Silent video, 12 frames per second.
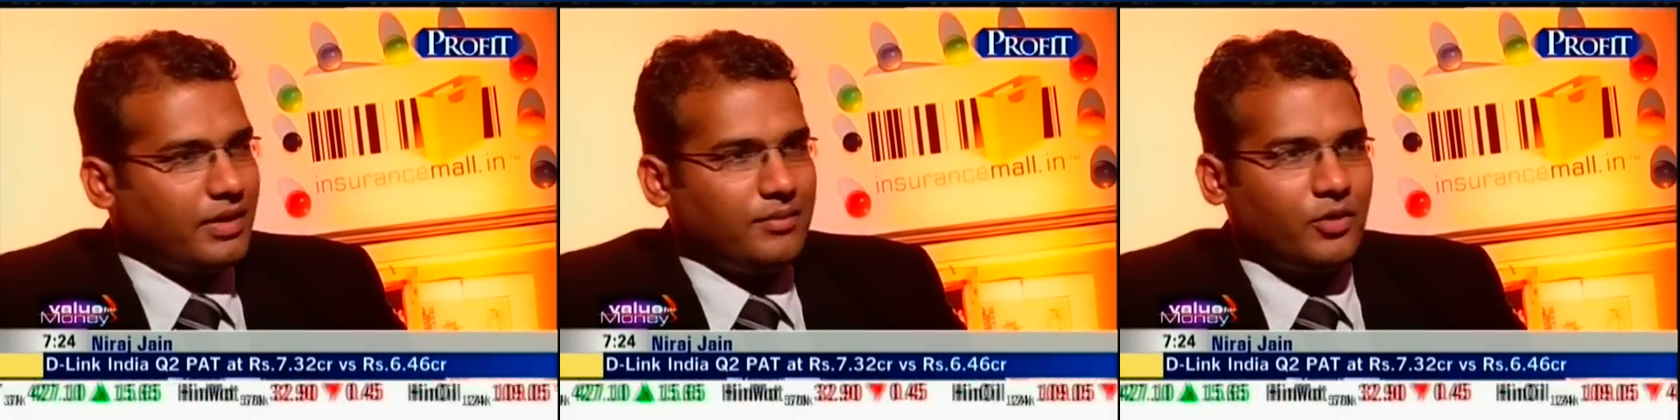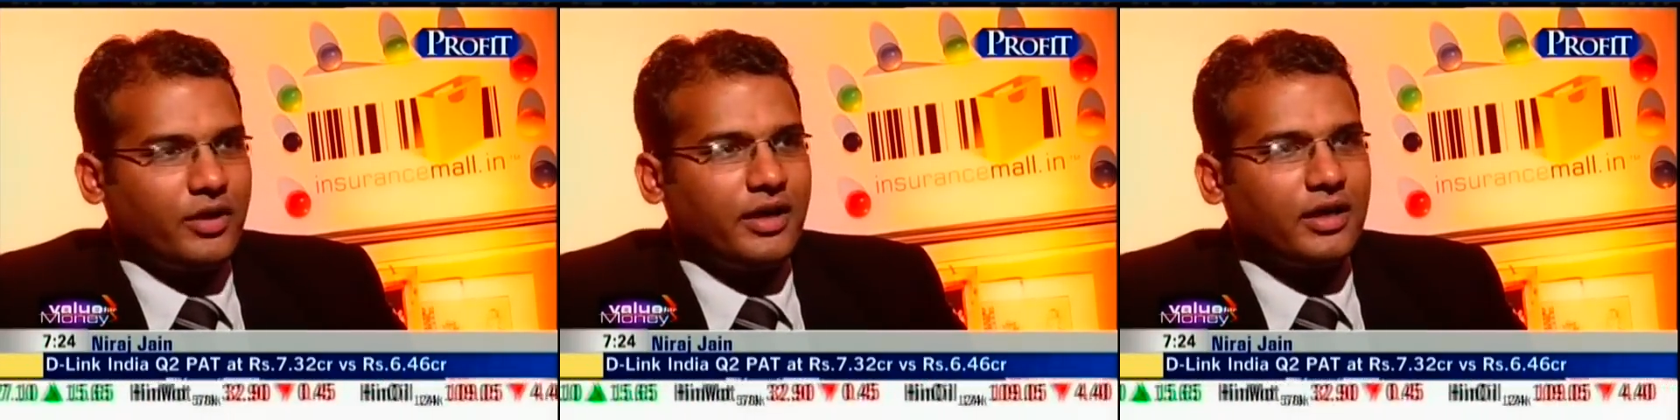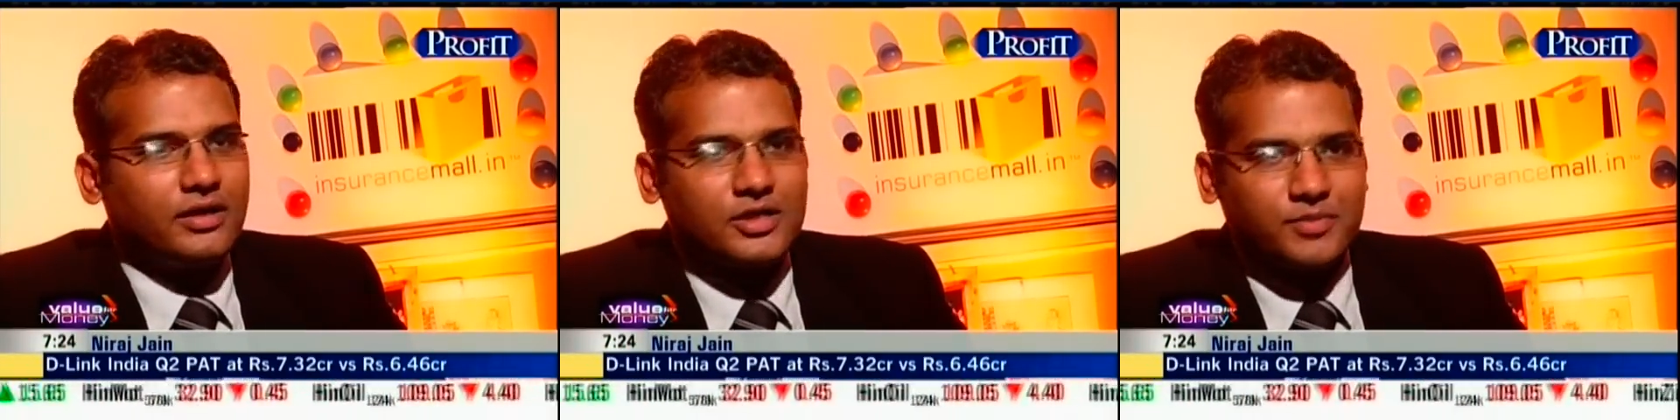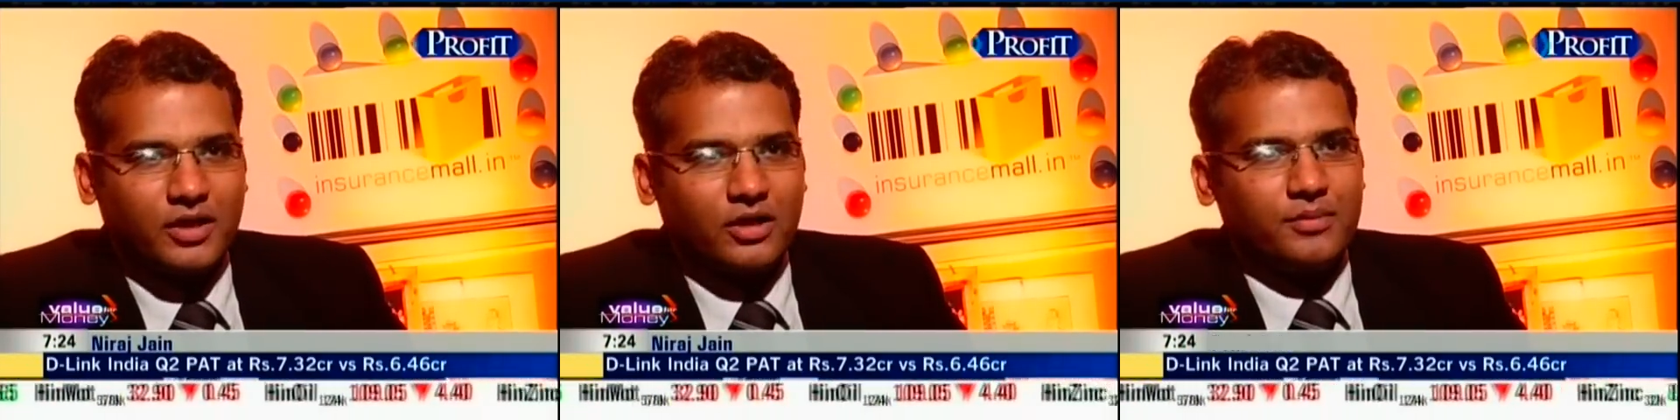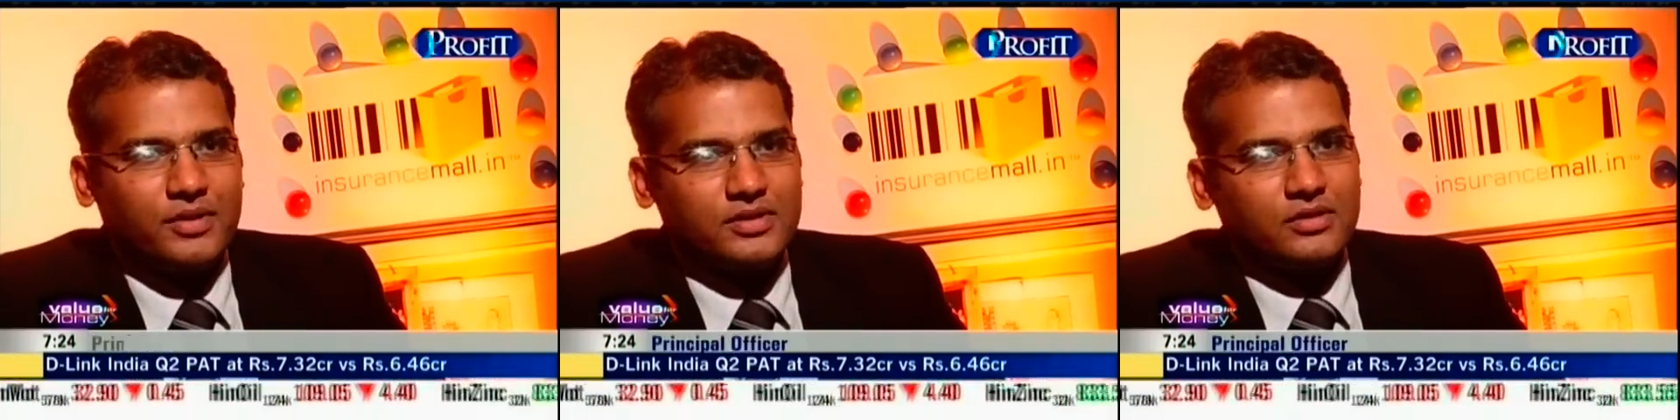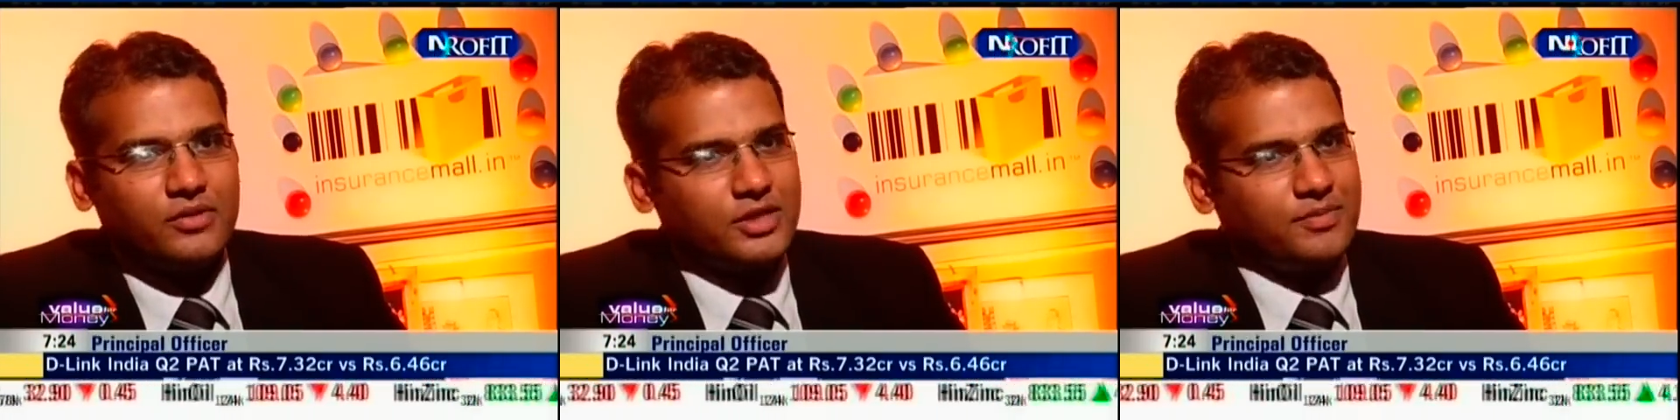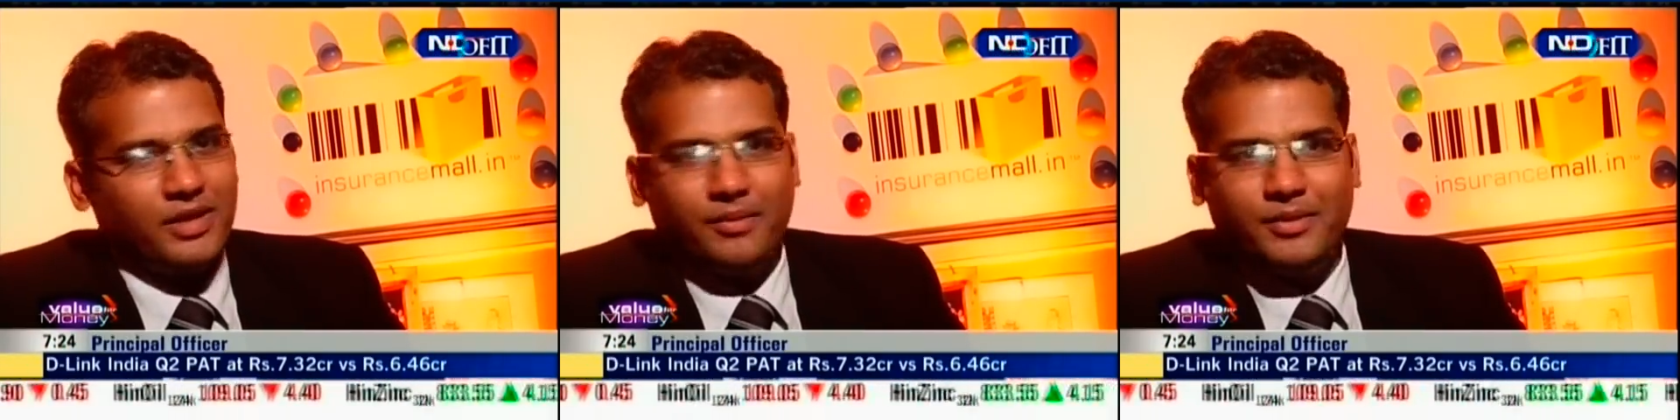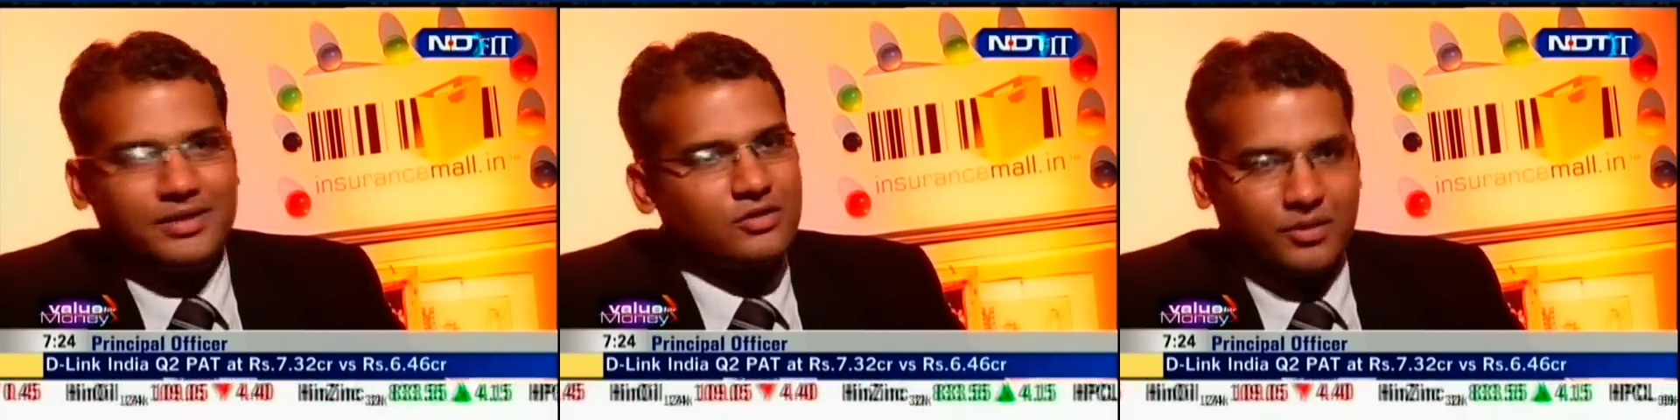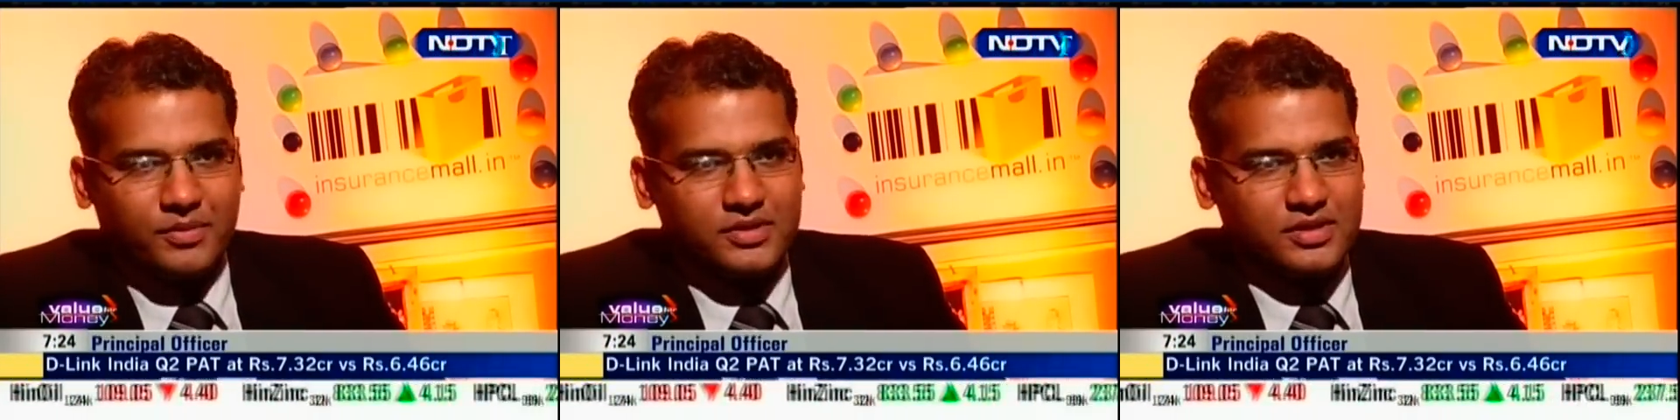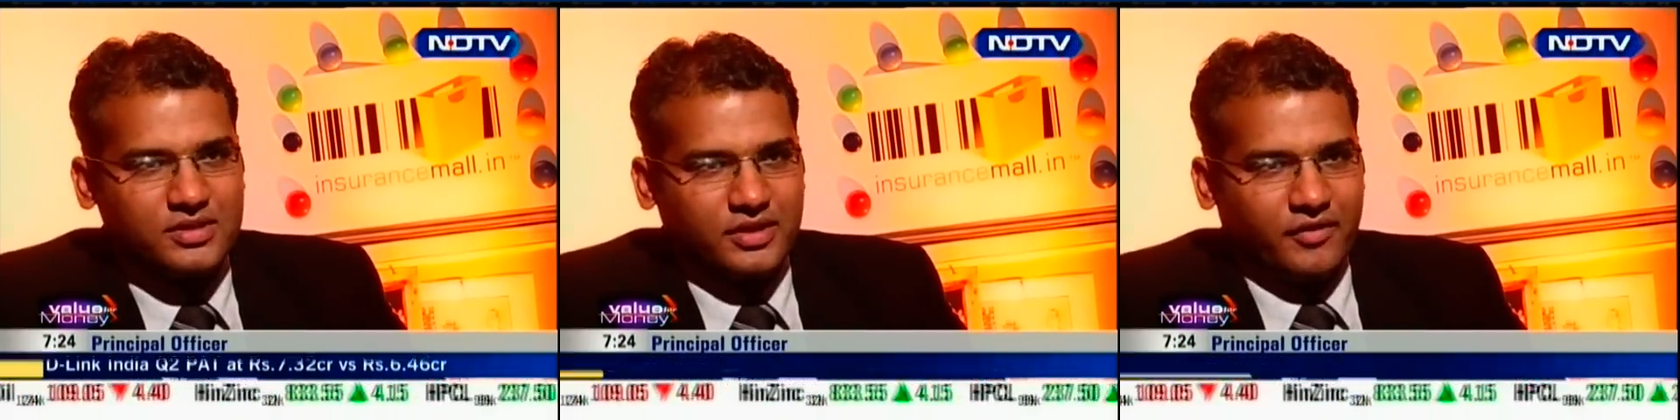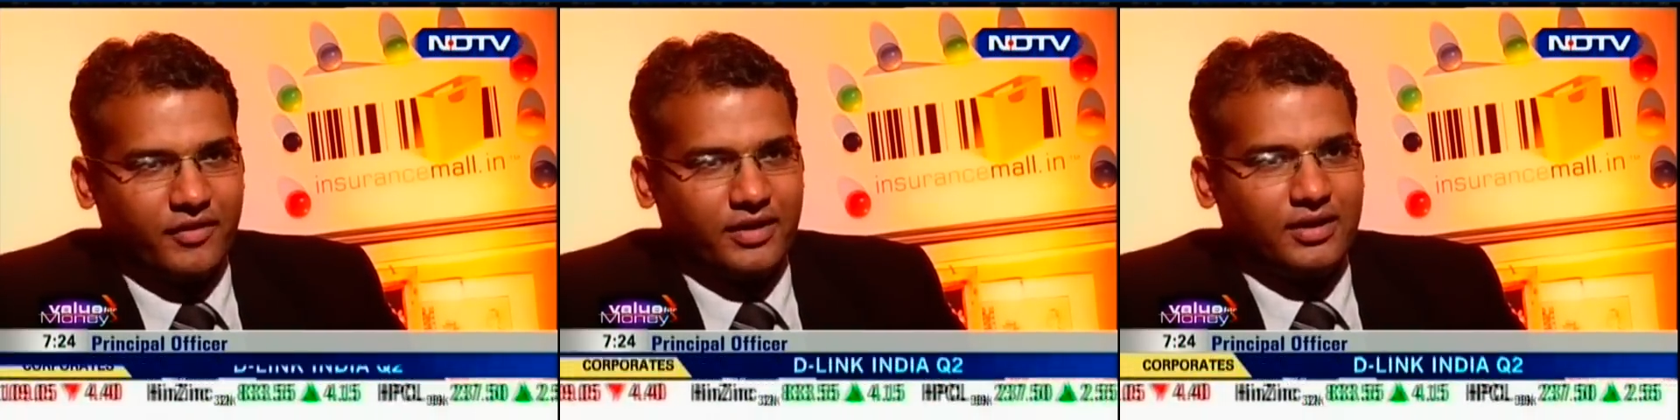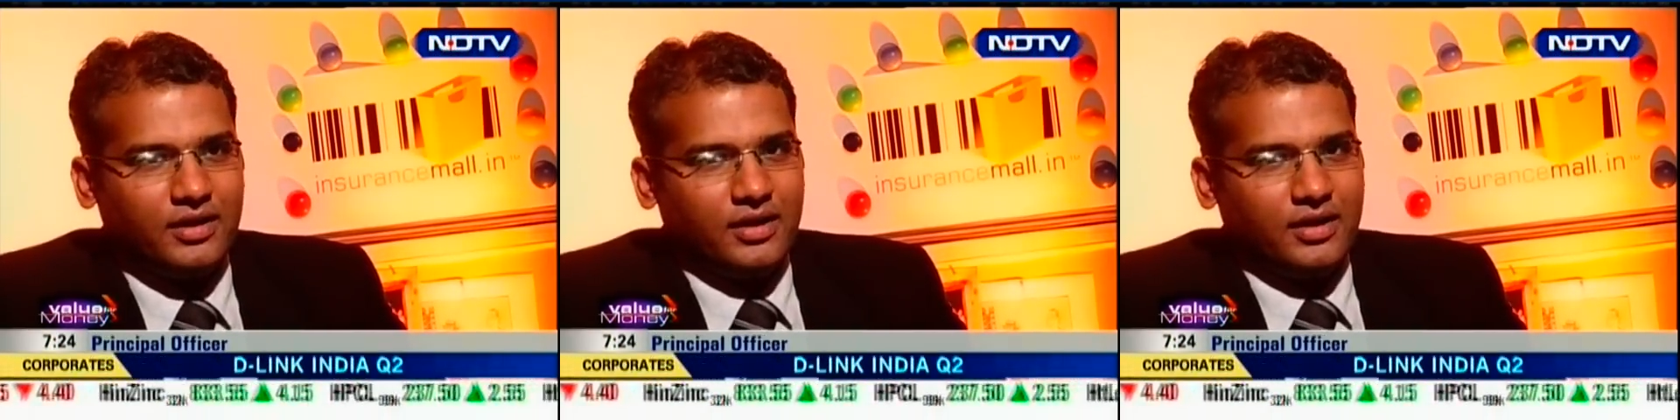I'm looking at this particular person to explain me, it's not person-centric.